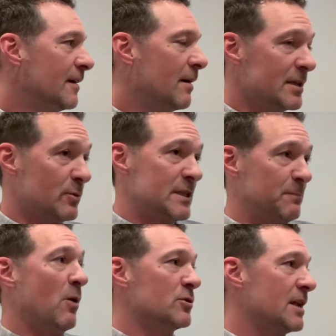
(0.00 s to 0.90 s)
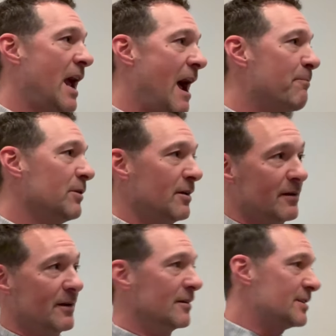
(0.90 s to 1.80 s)
And that's what's supposed to happen. You,
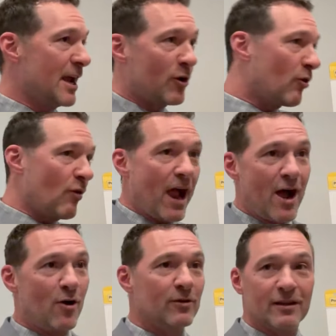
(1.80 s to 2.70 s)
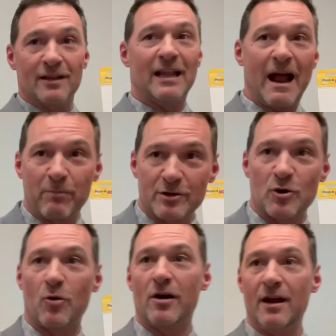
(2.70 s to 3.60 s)
you tinker around in the
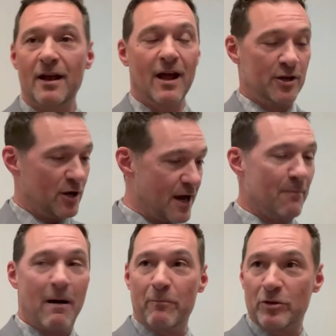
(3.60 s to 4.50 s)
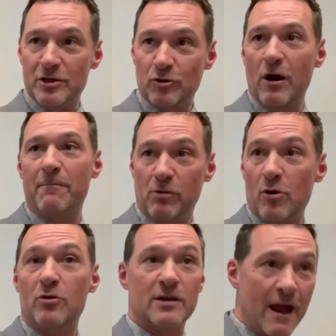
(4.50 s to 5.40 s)
laboratory, you come up with this great
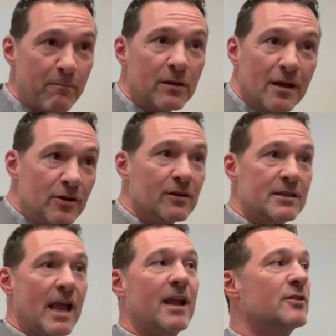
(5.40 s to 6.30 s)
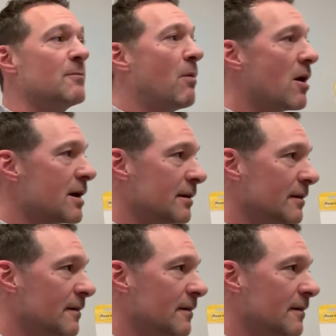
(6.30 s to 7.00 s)
prototype, and then you take it to market.